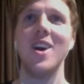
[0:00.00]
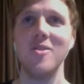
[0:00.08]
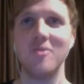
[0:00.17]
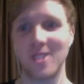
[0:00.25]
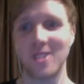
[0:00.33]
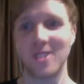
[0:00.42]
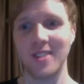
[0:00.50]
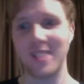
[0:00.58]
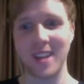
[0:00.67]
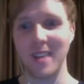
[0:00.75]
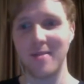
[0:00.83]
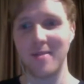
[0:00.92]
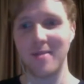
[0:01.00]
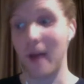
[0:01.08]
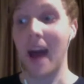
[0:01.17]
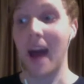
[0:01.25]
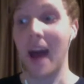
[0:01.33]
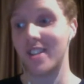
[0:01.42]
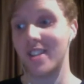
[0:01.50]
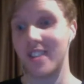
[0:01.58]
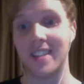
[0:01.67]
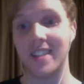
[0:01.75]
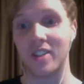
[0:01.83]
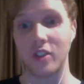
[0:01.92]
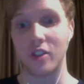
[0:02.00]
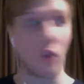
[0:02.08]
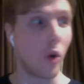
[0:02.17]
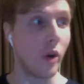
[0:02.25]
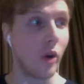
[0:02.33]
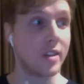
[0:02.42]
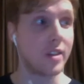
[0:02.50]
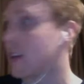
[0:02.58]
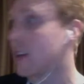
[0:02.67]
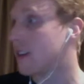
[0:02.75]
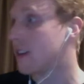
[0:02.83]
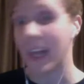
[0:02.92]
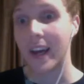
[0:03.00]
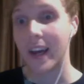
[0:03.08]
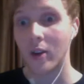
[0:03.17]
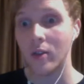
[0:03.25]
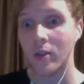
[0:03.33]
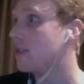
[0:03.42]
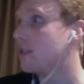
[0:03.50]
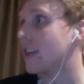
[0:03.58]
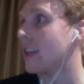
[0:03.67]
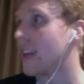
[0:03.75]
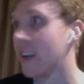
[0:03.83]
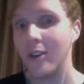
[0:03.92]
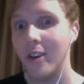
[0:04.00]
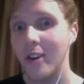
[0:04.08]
we'll sometimes get packages sent into the door, and he's like, "Is that Lego? Is that Lego?"